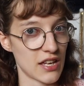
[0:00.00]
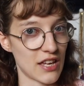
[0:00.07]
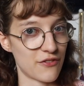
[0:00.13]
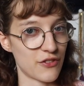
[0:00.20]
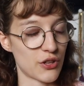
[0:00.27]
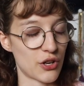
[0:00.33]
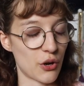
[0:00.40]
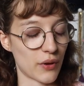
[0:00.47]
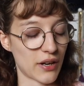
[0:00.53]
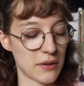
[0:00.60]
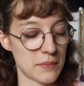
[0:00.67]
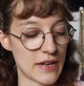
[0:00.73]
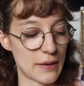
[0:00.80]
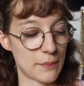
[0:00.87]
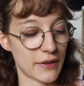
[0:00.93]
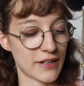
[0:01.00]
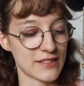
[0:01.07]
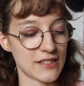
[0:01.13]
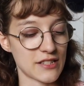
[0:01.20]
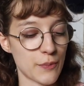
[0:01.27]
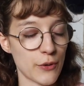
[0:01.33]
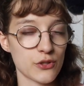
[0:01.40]
if you know what I mean, because
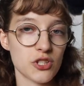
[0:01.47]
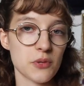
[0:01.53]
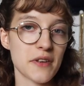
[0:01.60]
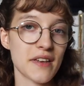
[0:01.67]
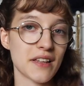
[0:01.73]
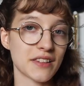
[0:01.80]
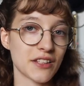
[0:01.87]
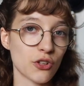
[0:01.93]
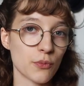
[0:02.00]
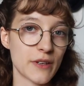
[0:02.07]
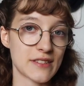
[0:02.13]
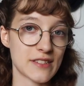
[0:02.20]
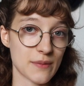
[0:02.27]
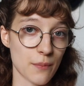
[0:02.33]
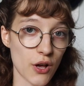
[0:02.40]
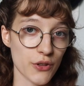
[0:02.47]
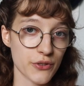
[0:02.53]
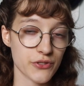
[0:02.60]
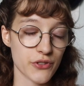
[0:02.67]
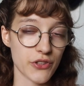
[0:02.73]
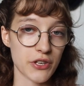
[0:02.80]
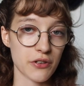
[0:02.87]
it's supposed to be a little bit small
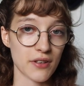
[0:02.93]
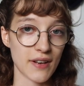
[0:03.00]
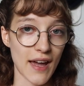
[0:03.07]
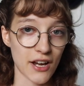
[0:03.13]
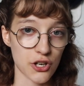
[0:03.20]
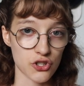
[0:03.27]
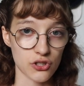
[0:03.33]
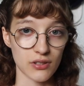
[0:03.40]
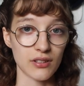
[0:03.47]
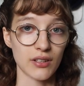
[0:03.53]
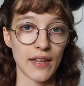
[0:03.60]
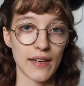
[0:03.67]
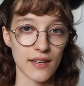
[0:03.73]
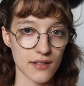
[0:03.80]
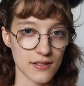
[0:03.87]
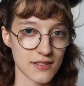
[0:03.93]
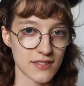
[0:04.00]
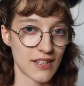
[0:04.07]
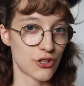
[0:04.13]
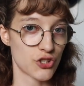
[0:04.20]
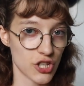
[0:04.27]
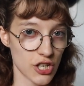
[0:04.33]
so that you can actually like
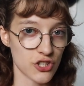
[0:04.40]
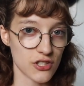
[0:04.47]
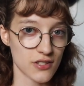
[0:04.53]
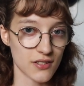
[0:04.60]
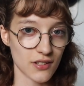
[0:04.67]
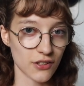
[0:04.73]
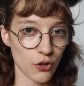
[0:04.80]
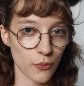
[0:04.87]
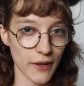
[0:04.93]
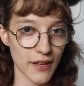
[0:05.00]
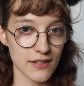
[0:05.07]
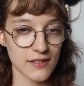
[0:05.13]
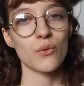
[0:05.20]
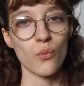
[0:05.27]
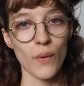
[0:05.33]
cinch it just a little bit.